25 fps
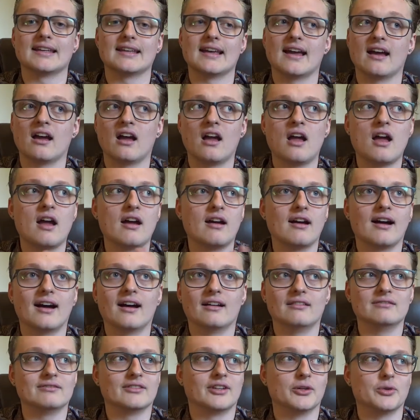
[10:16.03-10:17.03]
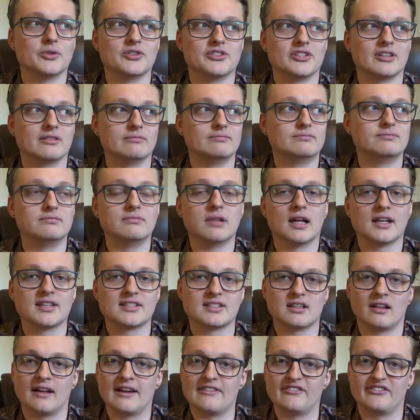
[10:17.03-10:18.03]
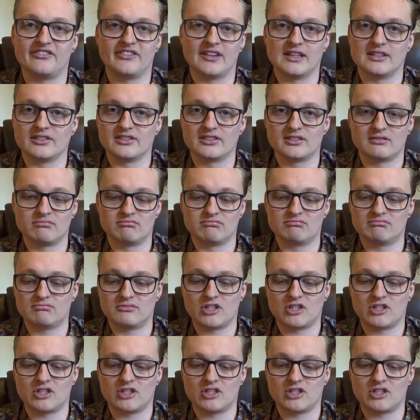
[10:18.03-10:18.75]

Yeah, there was a slight fizz